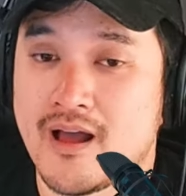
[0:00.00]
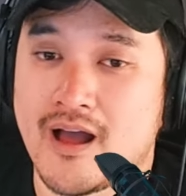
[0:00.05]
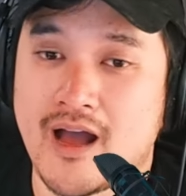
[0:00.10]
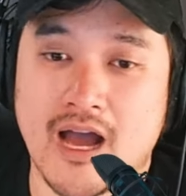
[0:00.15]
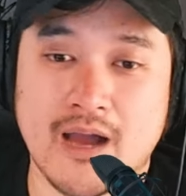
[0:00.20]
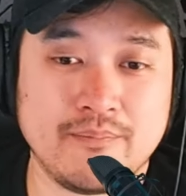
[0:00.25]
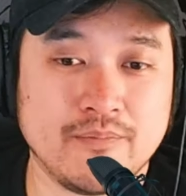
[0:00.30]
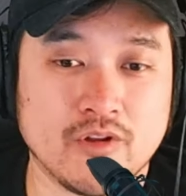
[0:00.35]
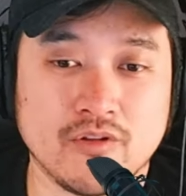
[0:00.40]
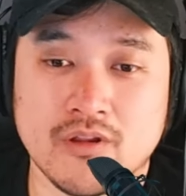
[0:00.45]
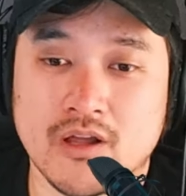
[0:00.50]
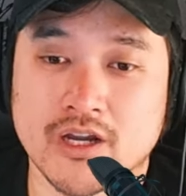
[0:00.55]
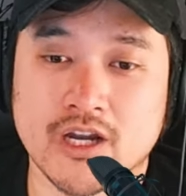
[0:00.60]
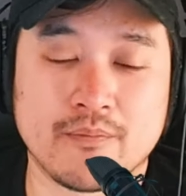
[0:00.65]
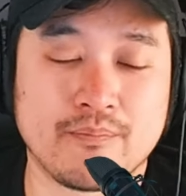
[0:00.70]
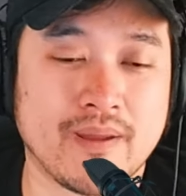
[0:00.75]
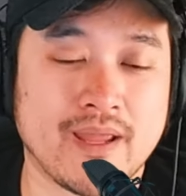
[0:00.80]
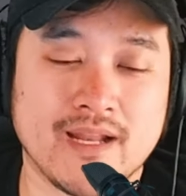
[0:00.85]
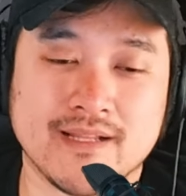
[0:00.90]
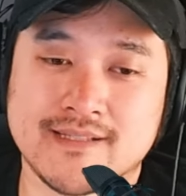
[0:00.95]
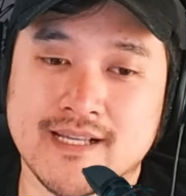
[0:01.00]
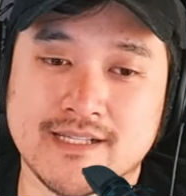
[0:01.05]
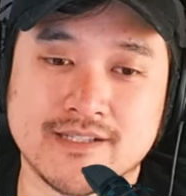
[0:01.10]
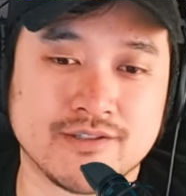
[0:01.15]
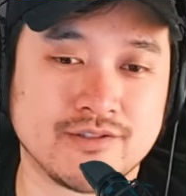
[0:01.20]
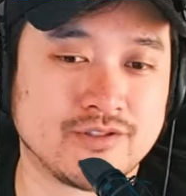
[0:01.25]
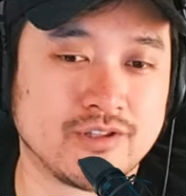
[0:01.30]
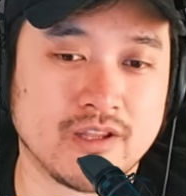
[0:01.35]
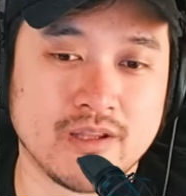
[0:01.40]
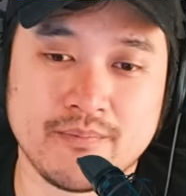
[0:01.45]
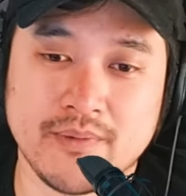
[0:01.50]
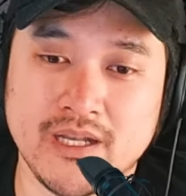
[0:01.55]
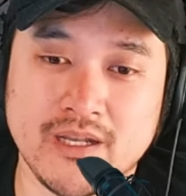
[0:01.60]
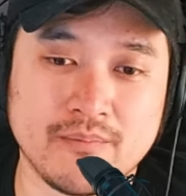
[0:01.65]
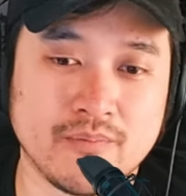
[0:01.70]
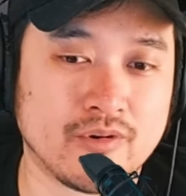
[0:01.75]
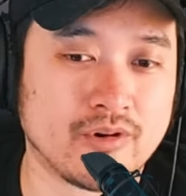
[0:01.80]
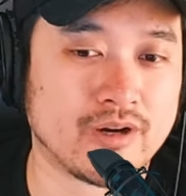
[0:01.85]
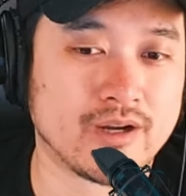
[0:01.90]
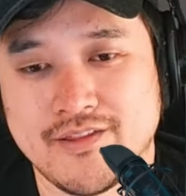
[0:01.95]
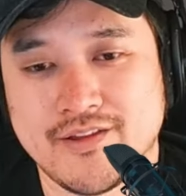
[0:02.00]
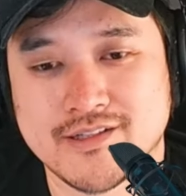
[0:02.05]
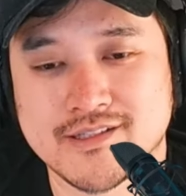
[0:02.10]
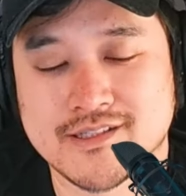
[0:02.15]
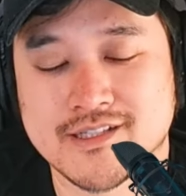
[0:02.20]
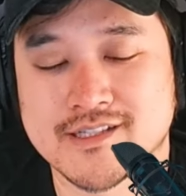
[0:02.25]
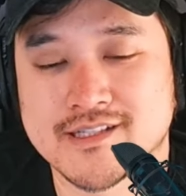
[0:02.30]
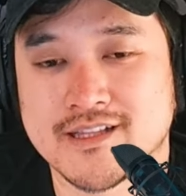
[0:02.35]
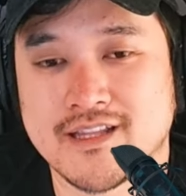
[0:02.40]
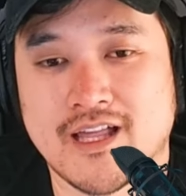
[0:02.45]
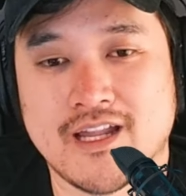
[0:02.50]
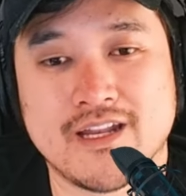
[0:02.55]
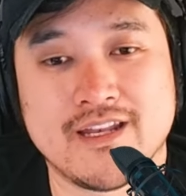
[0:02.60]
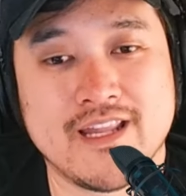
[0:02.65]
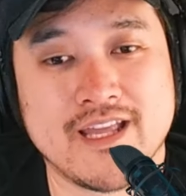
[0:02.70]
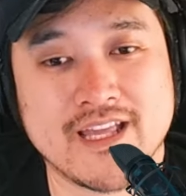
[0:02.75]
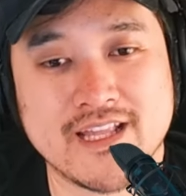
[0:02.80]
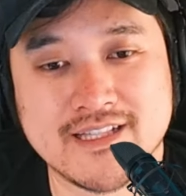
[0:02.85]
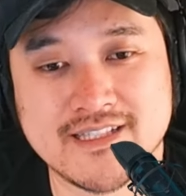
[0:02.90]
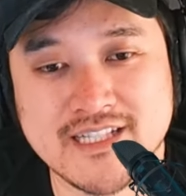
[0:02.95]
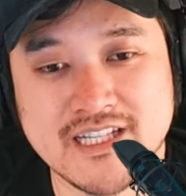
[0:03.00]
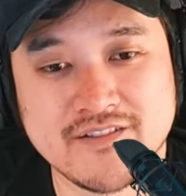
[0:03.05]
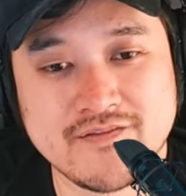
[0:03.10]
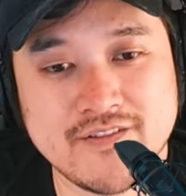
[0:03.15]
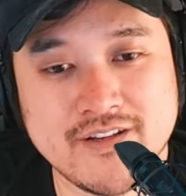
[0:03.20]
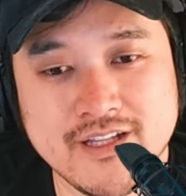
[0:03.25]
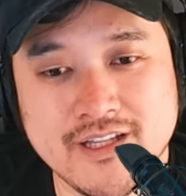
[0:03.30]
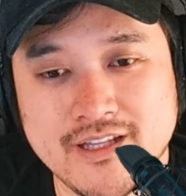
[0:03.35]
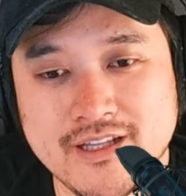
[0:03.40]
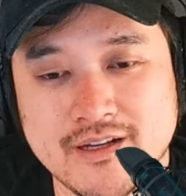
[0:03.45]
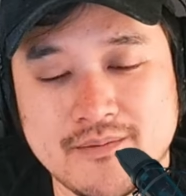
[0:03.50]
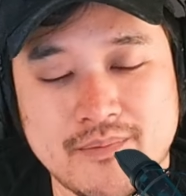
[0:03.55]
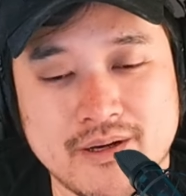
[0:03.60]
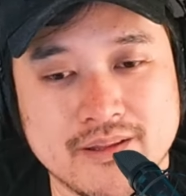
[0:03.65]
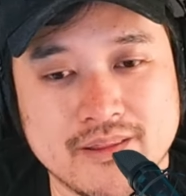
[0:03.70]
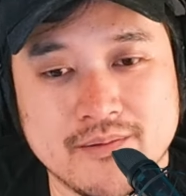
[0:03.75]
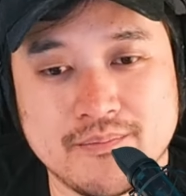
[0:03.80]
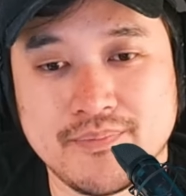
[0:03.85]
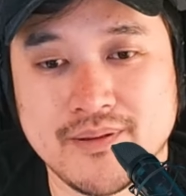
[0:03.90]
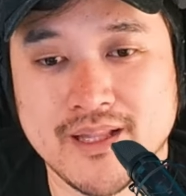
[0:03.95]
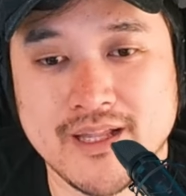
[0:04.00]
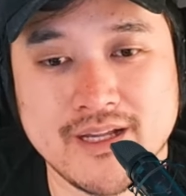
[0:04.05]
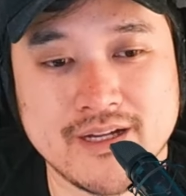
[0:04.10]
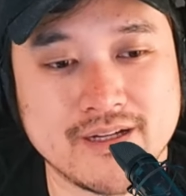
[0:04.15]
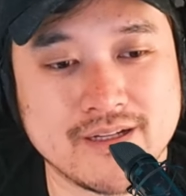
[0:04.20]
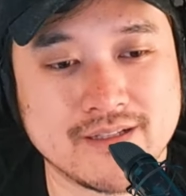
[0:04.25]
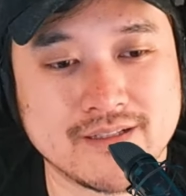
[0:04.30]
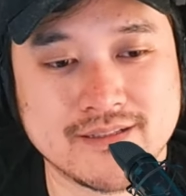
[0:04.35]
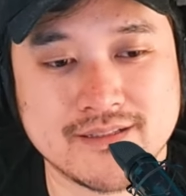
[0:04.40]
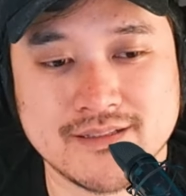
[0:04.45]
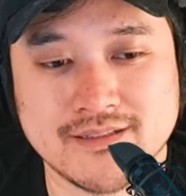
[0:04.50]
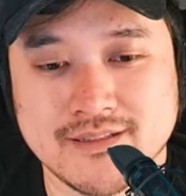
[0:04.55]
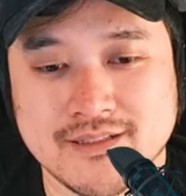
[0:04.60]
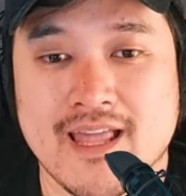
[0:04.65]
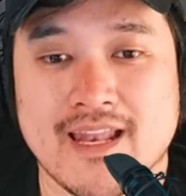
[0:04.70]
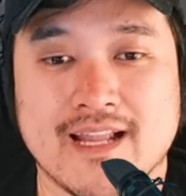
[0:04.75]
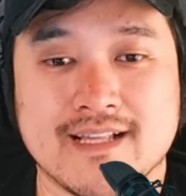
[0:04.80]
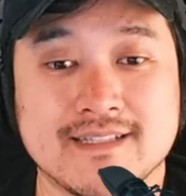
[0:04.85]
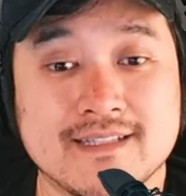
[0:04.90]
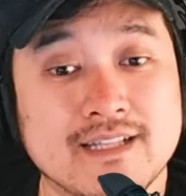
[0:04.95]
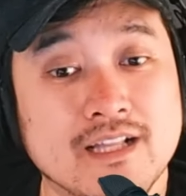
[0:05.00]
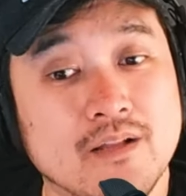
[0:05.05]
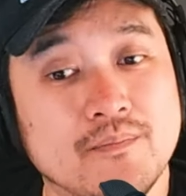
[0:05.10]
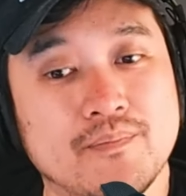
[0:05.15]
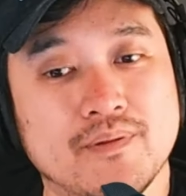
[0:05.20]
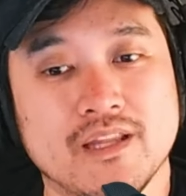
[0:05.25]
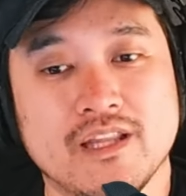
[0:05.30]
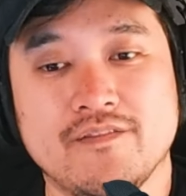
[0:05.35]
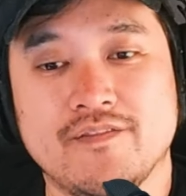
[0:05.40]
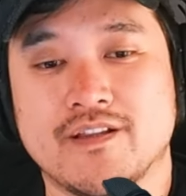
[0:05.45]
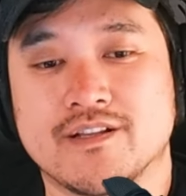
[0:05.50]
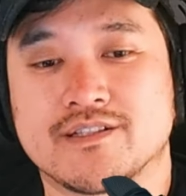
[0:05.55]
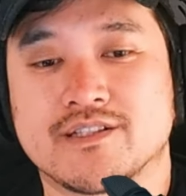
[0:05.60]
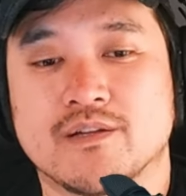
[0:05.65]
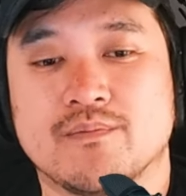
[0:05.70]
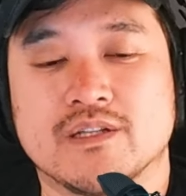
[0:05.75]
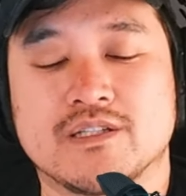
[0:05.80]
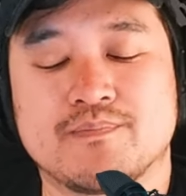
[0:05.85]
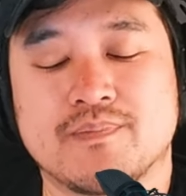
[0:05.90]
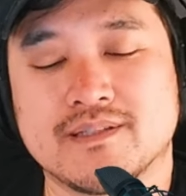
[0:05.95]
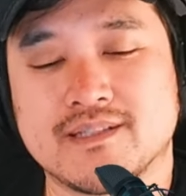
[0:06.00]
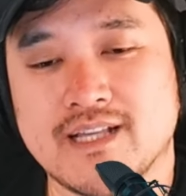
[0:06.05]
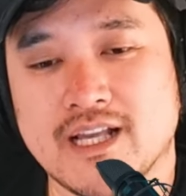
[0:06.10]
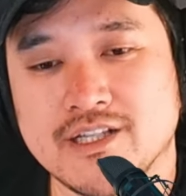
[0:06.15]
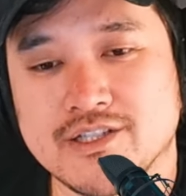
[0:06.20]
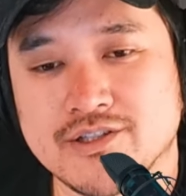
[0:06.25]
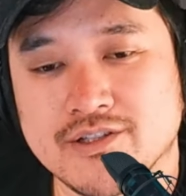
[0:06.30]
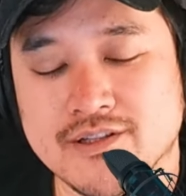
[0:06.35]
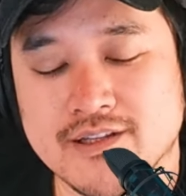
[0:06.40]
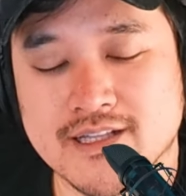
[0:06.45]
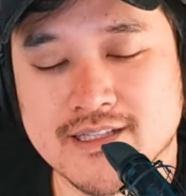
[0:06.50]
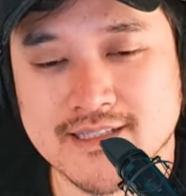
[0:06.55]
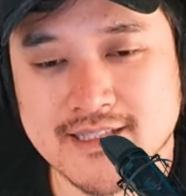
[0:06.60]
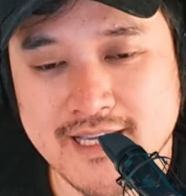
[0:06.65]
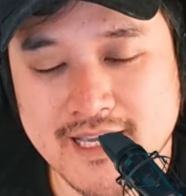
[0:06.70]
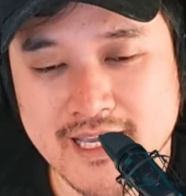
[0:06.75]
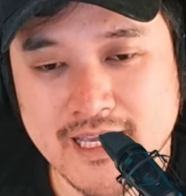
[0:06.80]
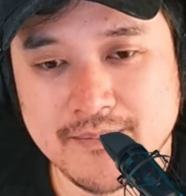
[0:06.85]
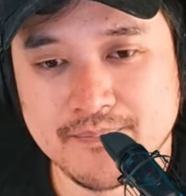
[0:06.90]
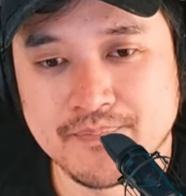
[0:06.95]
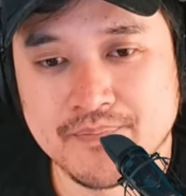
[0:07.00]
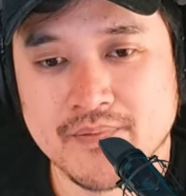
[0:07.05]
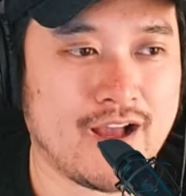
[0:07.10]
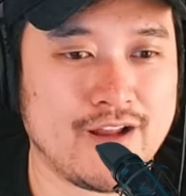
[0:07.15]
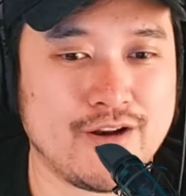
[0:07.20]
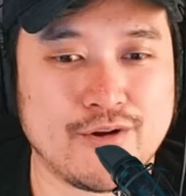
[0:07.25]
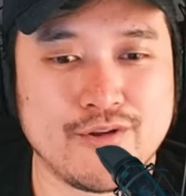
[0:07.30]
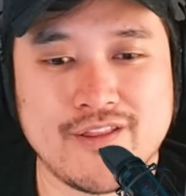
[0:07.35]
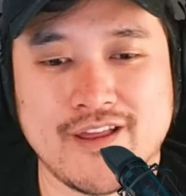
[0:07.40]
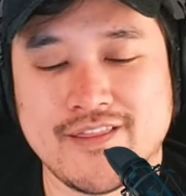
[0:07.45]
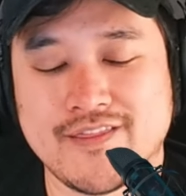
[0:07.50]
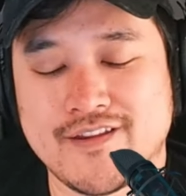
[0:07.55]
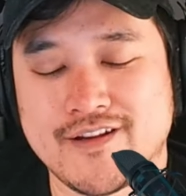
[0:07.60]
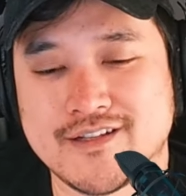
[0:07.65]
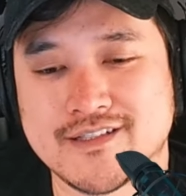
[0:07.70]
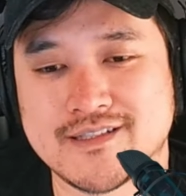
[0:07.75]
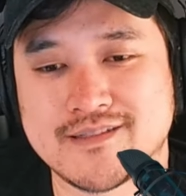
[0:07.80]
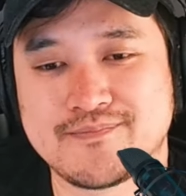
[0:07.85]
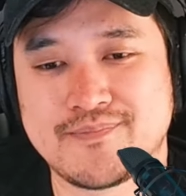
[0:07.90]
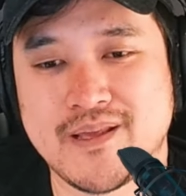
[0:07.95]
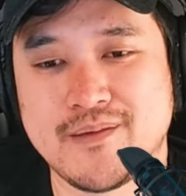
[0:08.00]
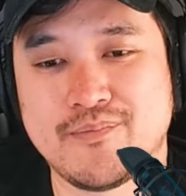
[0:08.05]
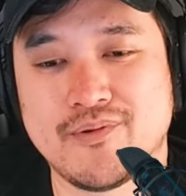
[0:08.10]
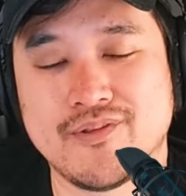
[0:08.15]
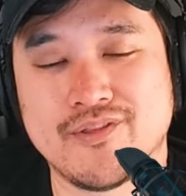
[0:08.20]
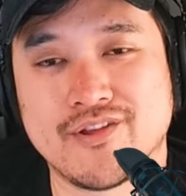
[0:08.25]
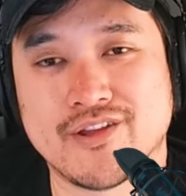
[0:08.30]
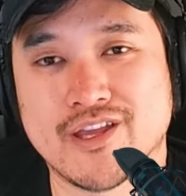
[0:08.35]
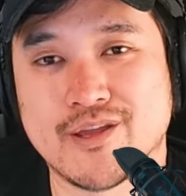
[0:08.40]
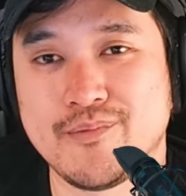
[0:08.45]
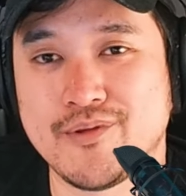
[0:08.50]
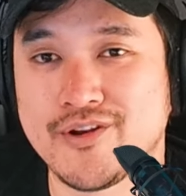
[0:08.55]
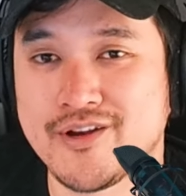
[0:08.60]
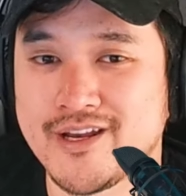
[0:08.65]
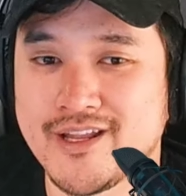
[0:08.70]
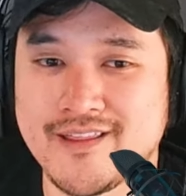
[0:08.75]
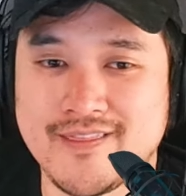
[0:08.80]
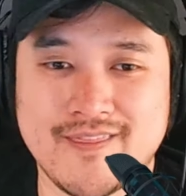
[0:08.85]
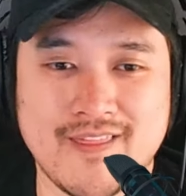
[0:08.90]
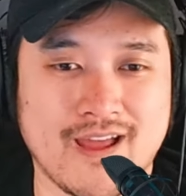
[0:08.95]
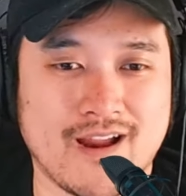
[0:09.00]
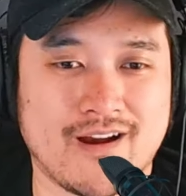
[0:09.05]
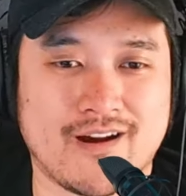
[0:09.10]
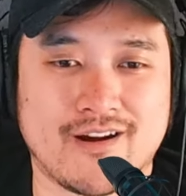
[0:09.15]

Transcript: I'm no longer paying attention to them anymore. There's just a lot of negativity among the players. And I still believe there's so much potential in this game. I know that there's people in the community that